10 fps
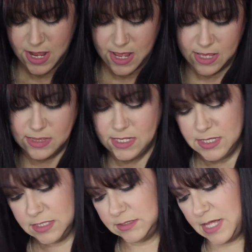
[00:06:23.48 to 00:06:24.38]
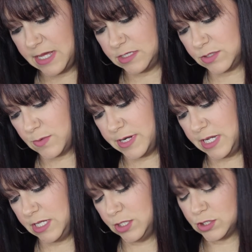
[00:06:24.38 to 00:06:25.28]
And then the last one
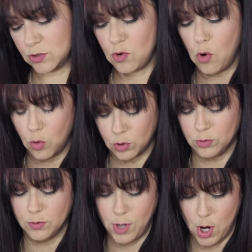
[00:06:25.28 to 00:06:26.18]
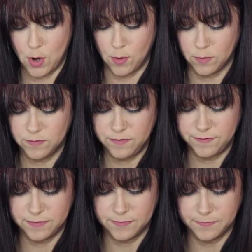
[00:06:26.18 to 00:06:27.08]
is Coral Cove.